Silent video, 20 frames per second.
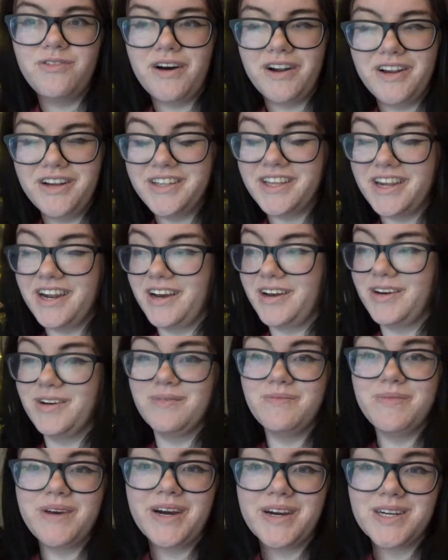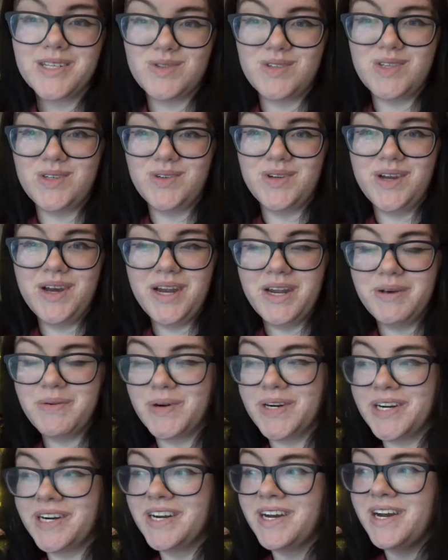Valley that I couldn't be arsed doing it
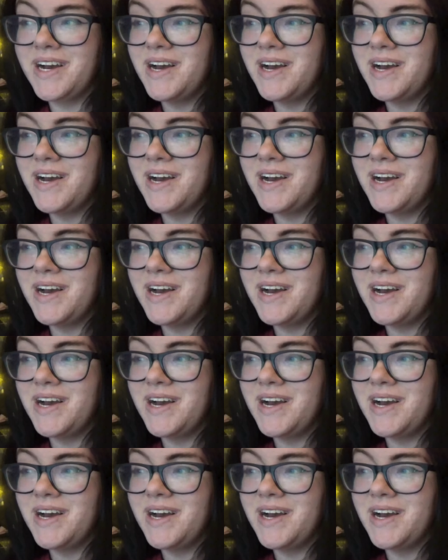anymore.